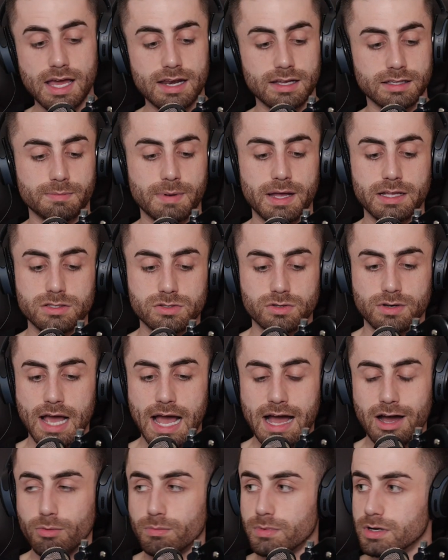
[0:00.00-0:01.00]
And again, it depends
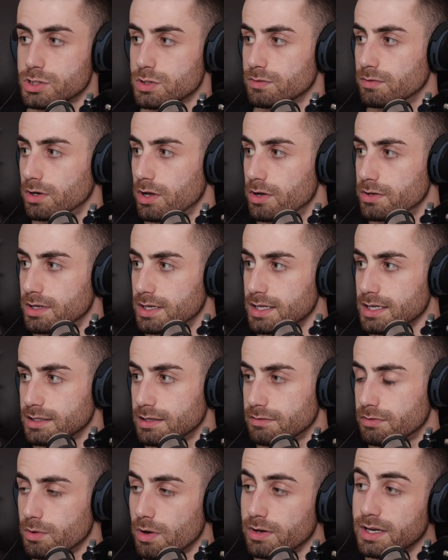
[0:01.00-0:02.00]
on how much of a loan you
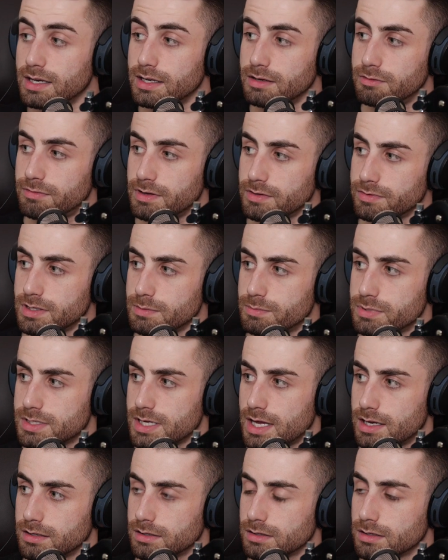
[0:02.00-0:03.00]
need. If you only need
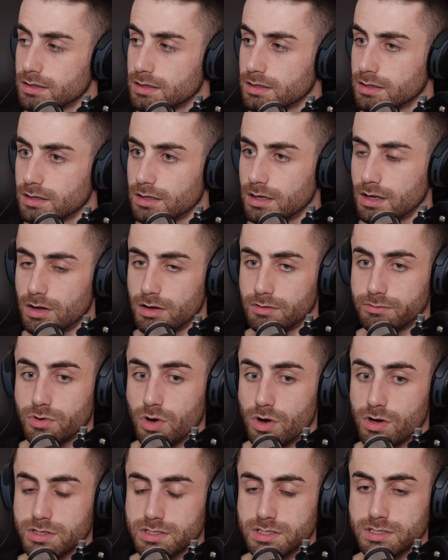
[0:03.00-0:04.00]
50%
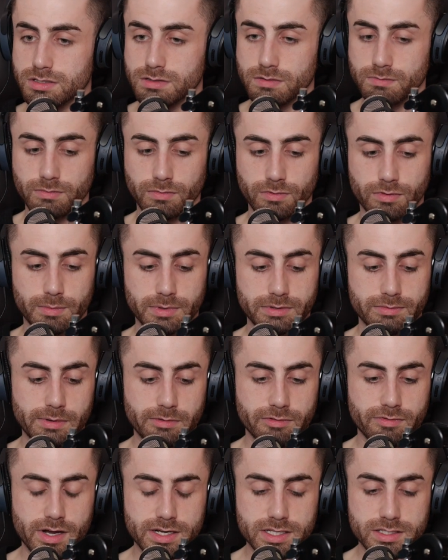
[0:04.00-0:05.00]
of costs from a
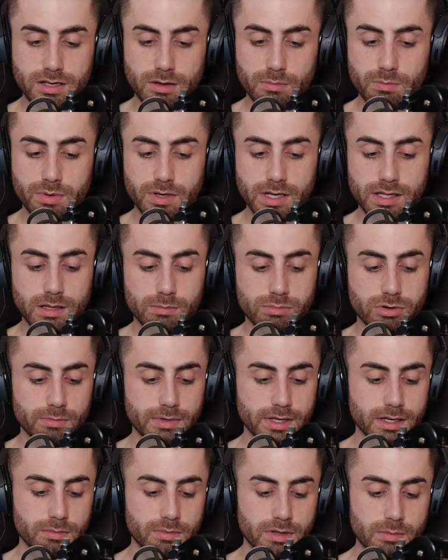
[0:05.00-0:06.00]
development finance company, they're
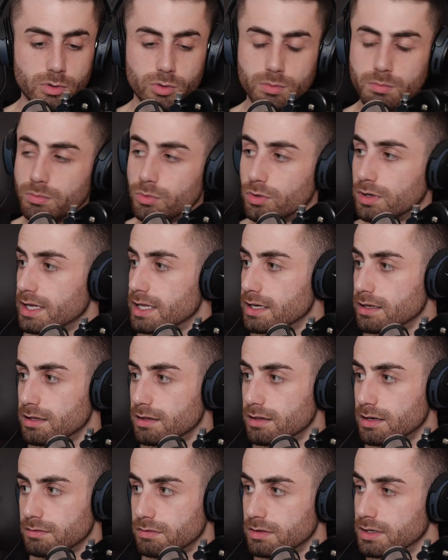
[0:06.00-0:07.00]
probably going to be more
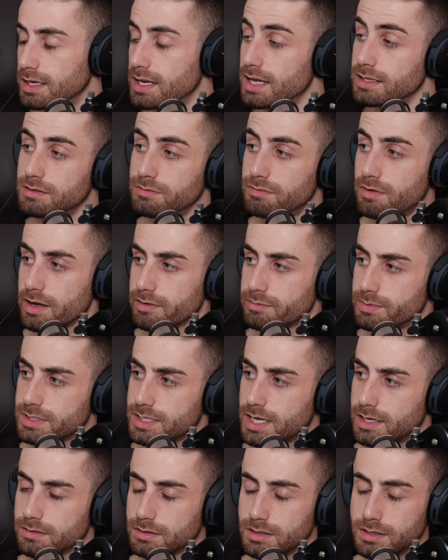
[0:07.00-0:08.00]
lenient than if you need
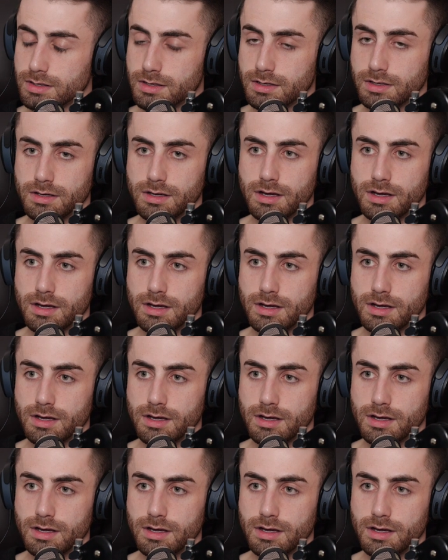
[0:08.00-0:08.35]
85%.